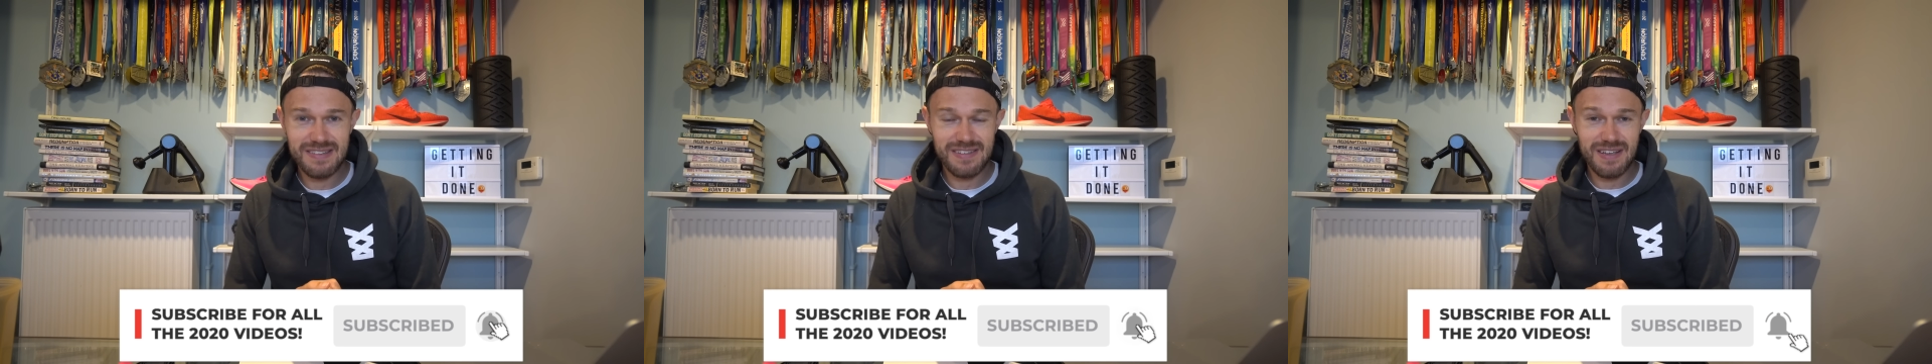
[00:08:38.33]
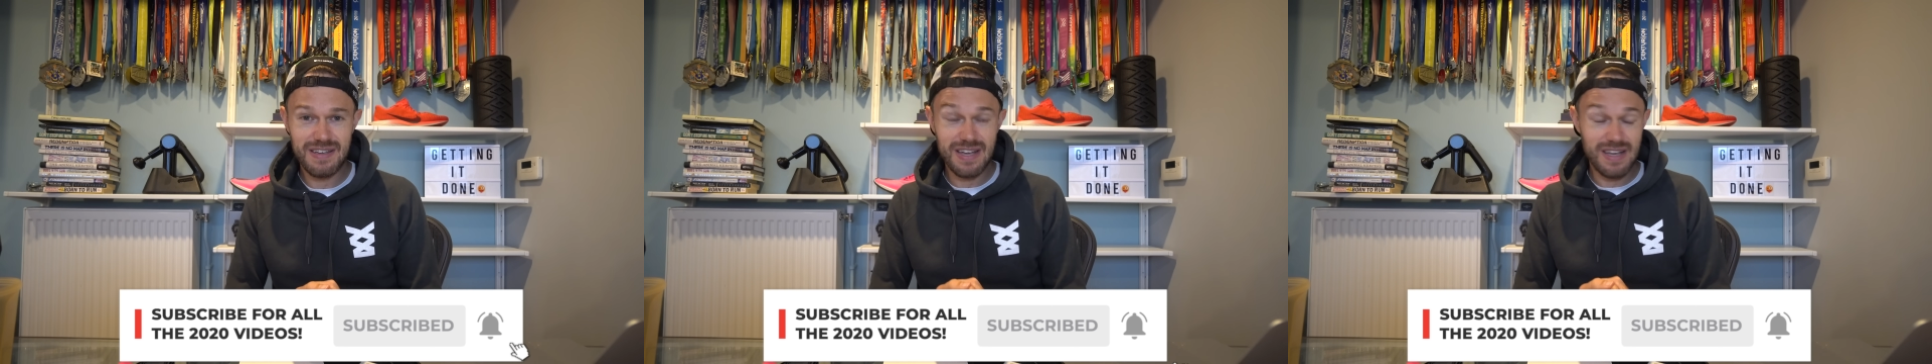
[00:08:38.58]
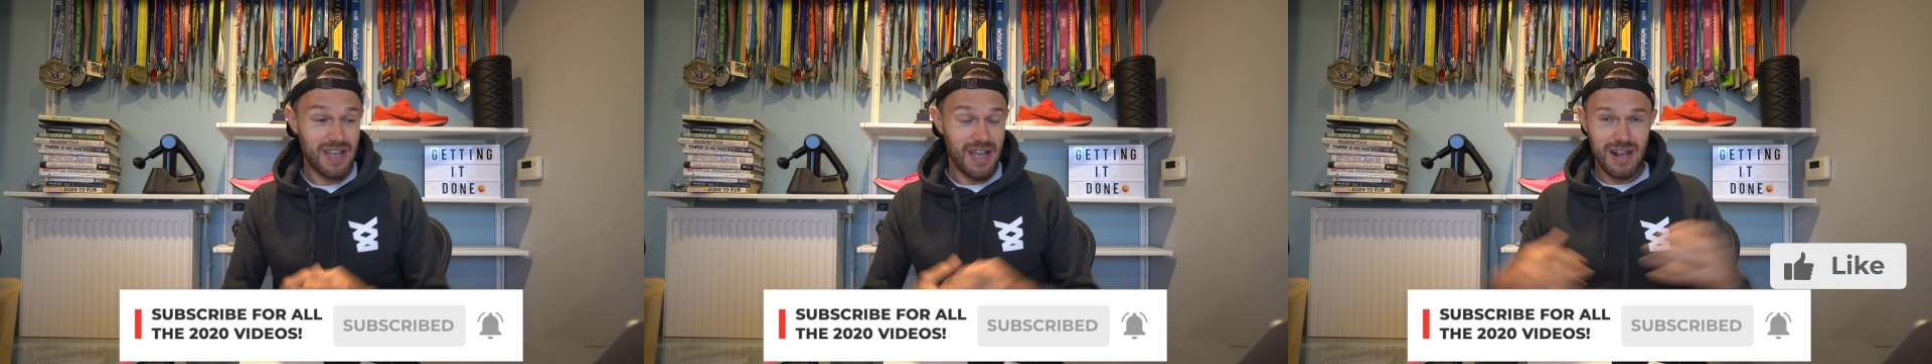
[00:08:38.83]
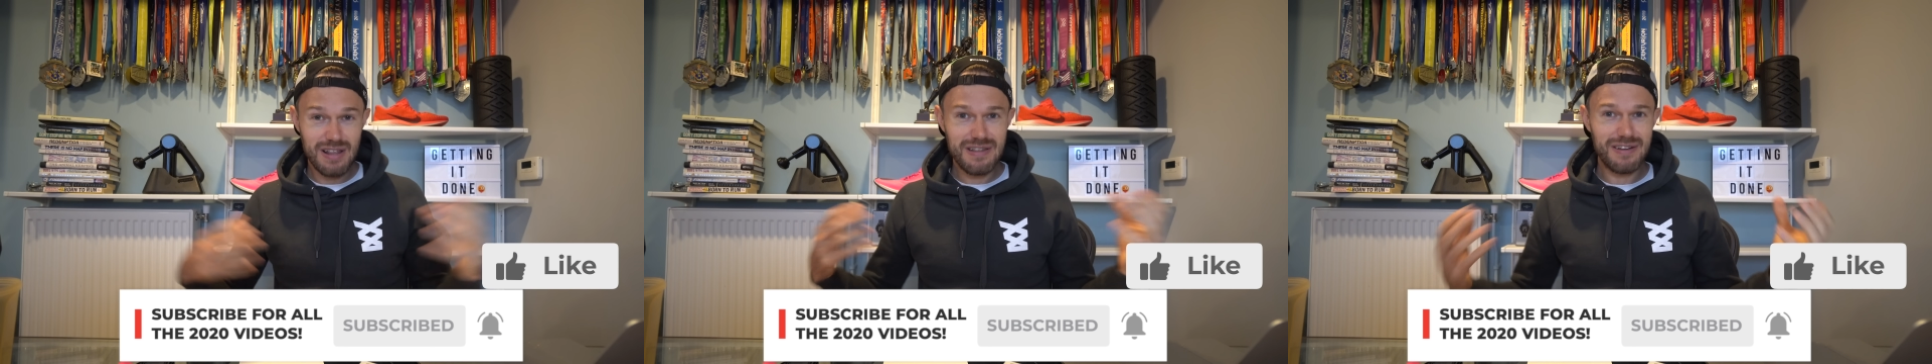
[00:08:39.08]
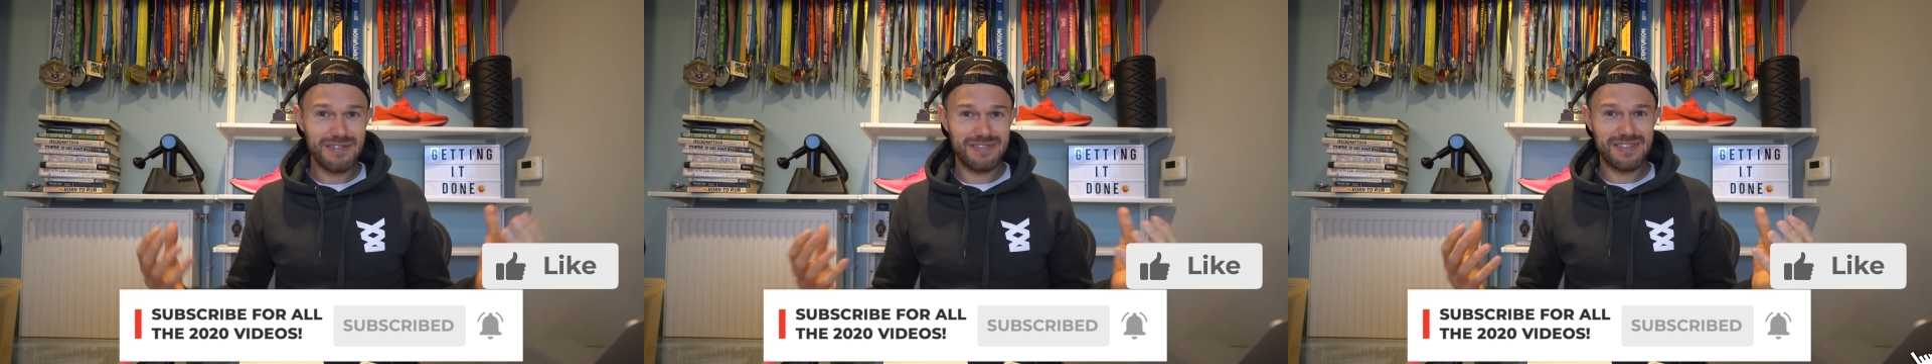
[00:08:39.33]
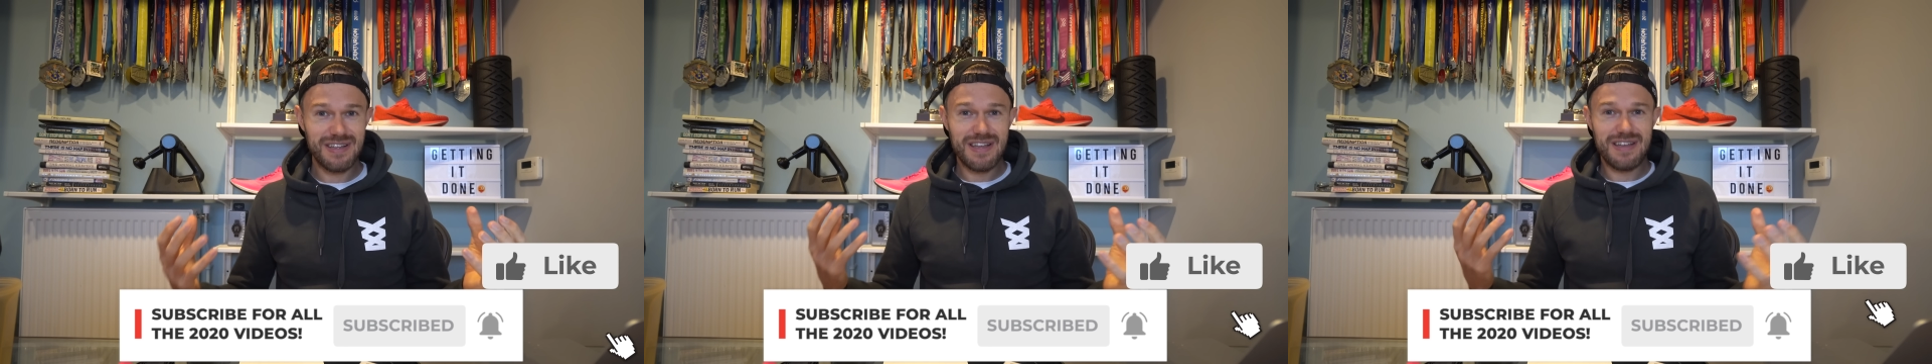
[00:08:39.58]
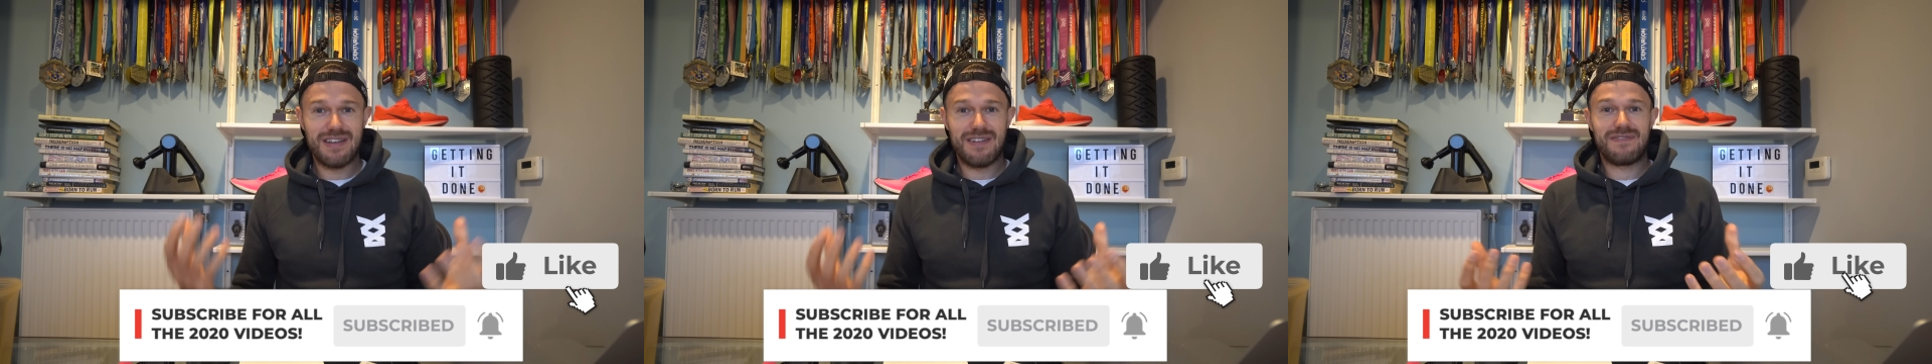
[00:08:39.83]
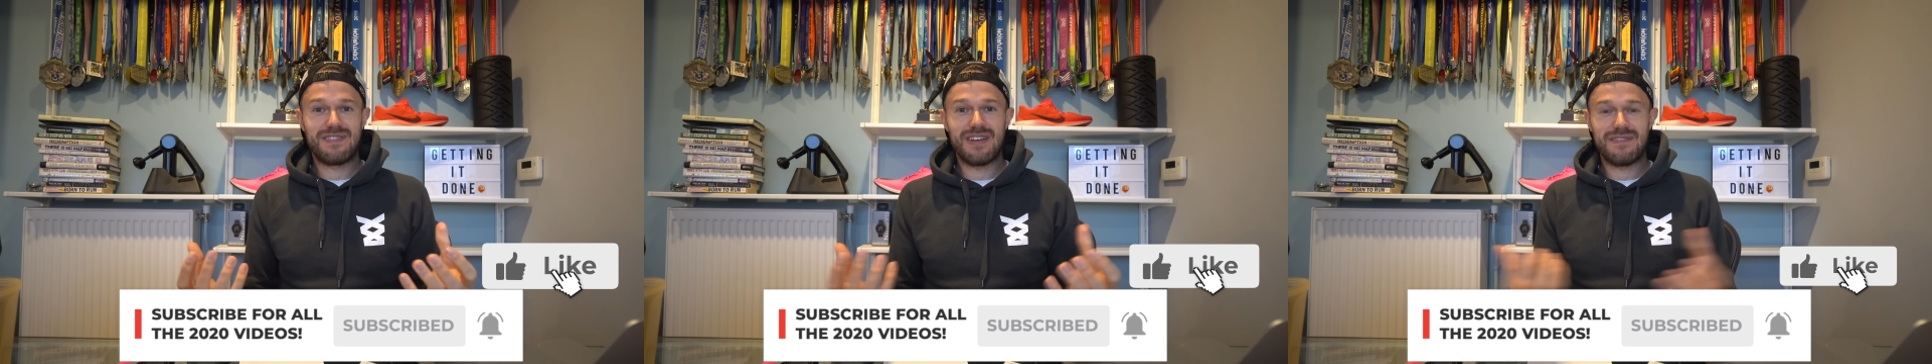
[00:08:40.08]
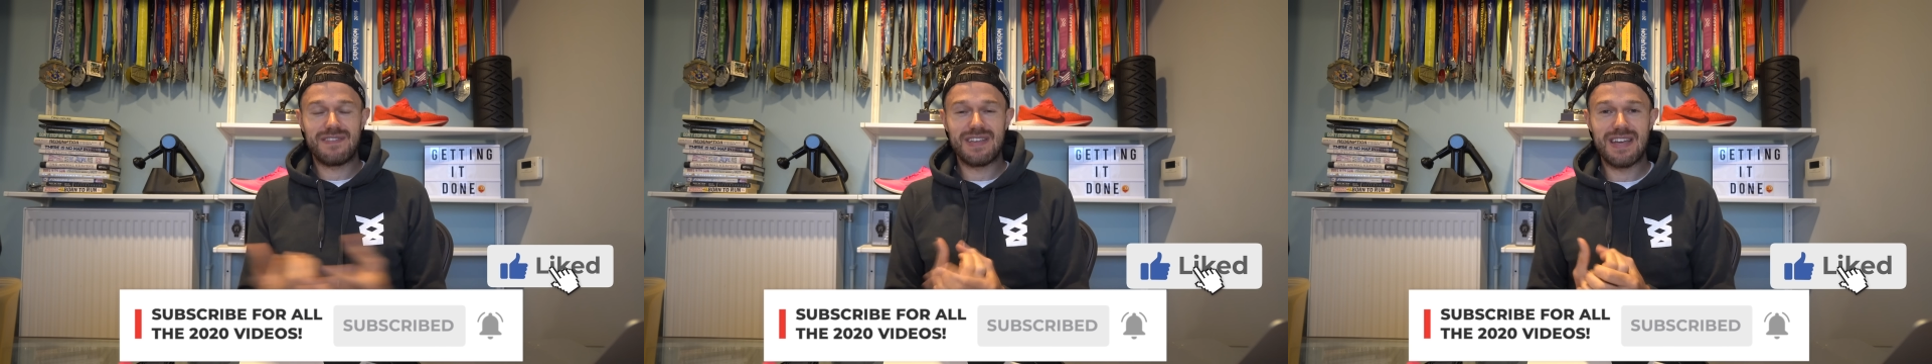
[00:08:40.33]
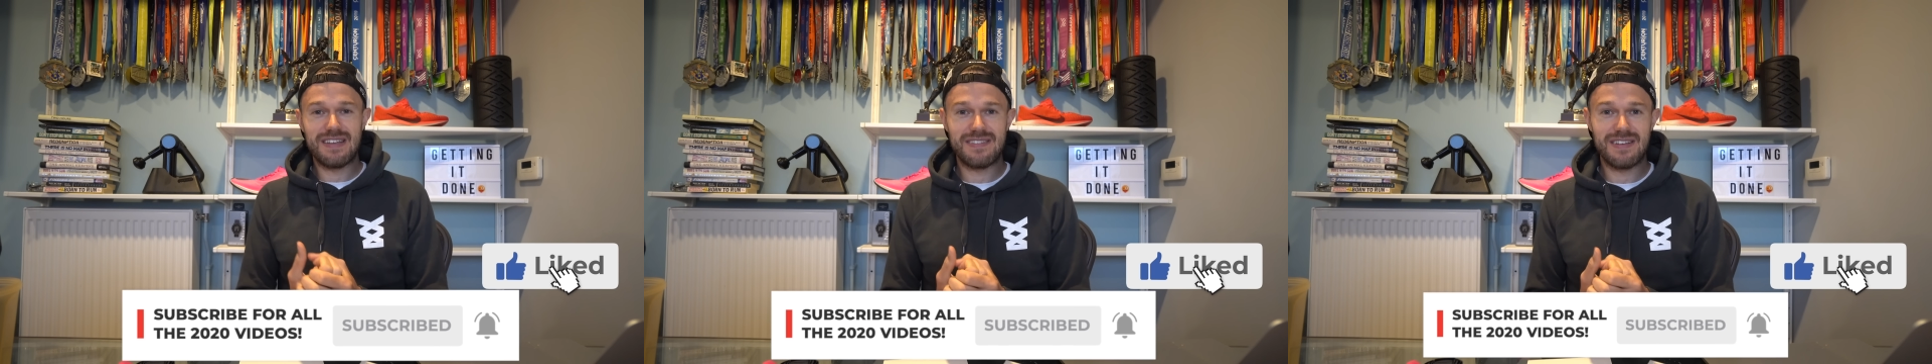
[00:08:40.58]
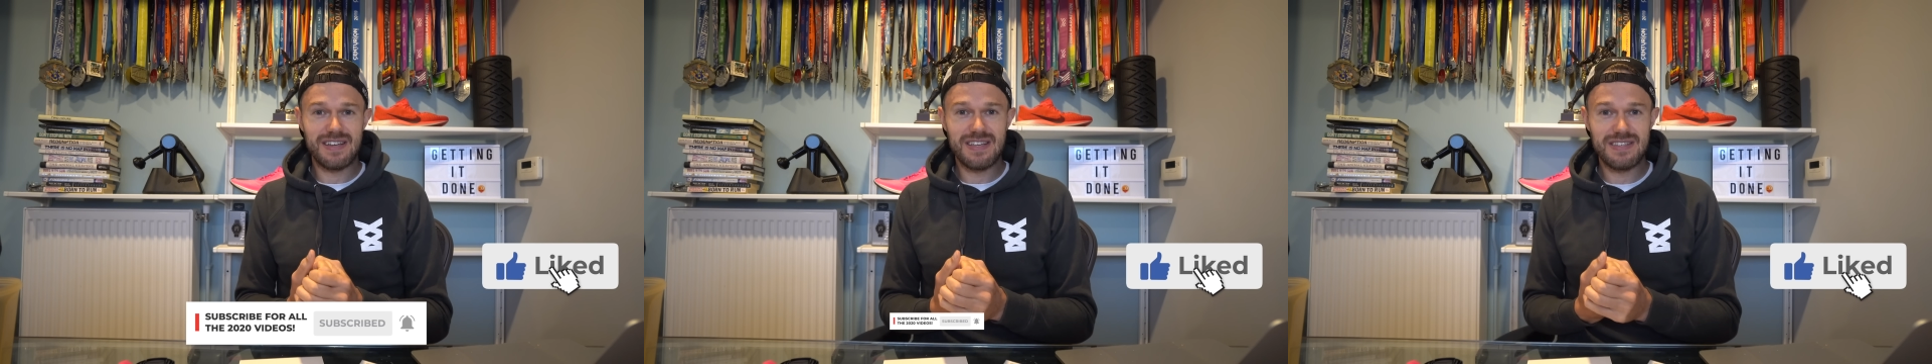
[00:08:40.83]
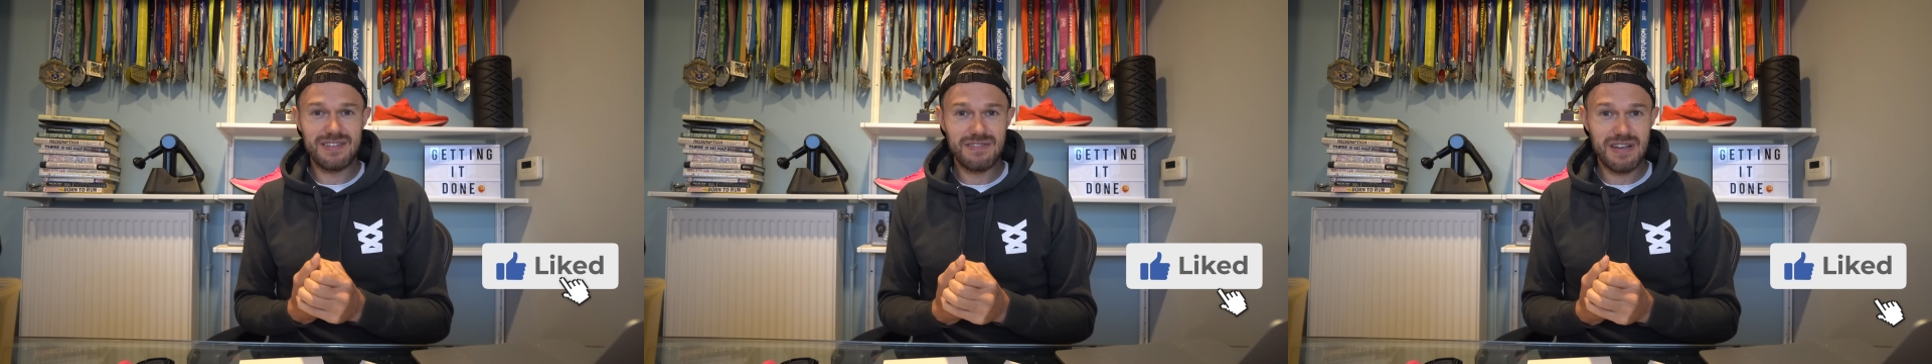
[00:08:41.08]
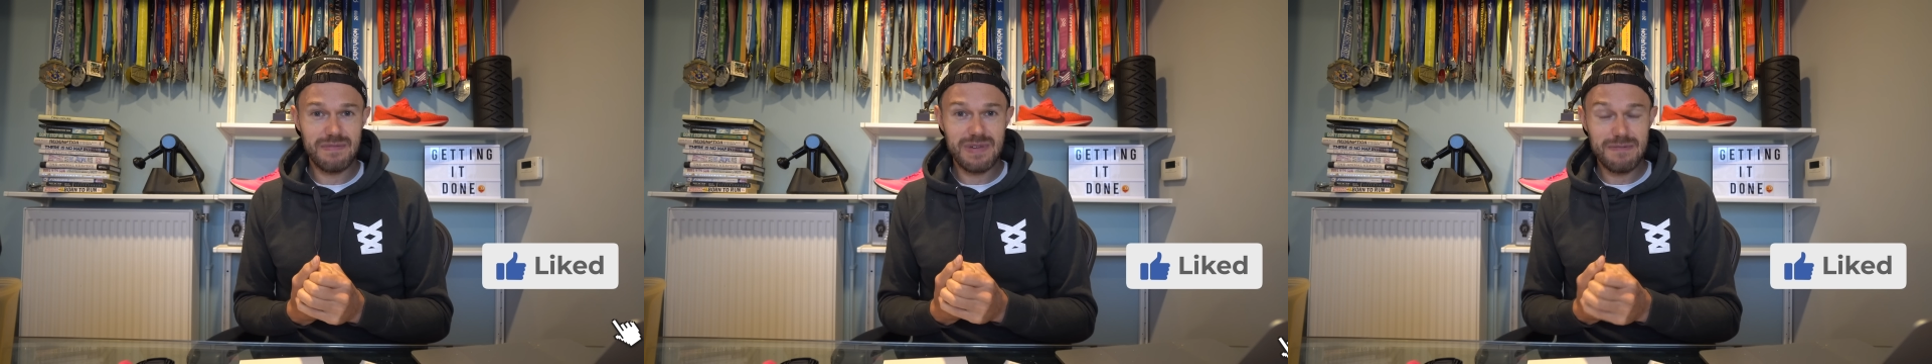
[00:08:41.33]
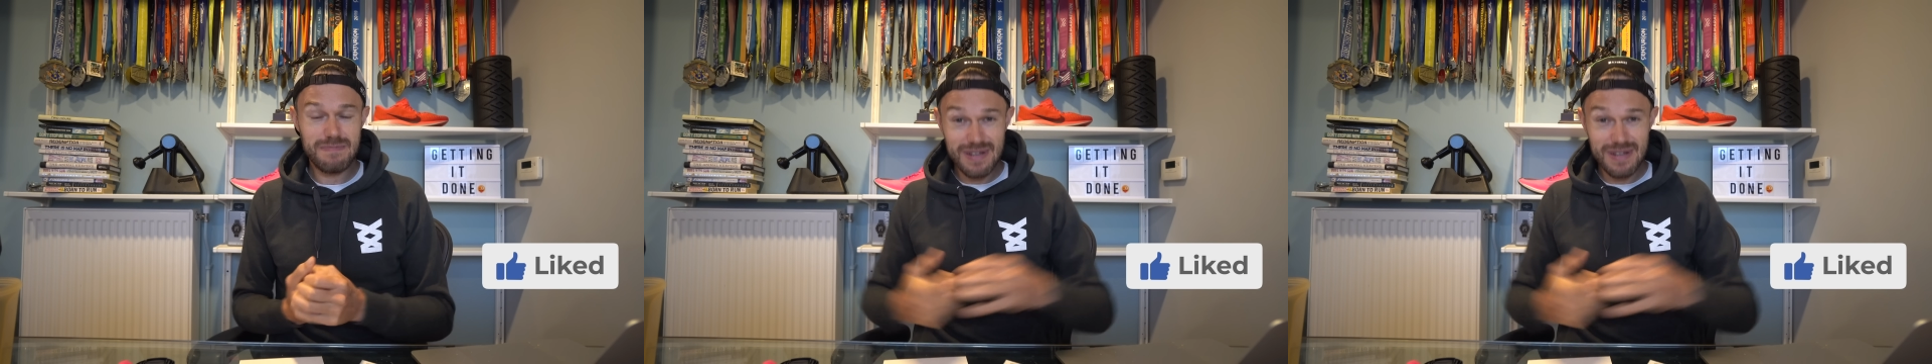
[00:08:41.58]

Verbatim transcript: So yeah, lots of stuff to get stuck into coming up.